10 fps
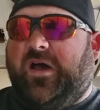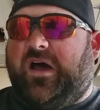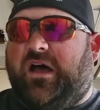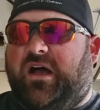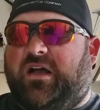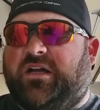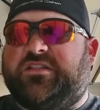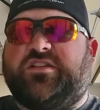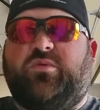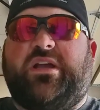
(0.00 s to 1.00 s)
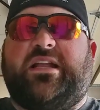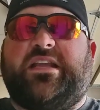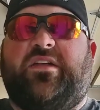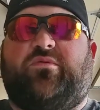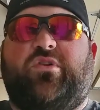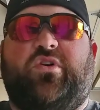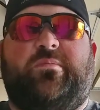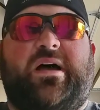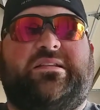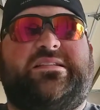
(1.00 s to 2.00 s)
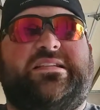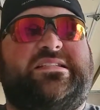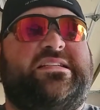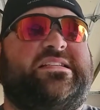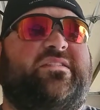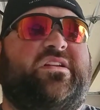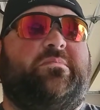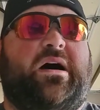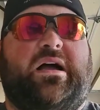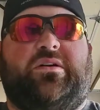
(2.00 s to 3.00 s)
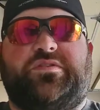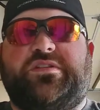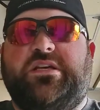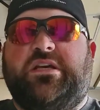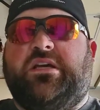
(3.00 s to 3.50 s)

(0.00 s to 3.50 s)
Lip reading: Until we got down the road about 60, 70 miles,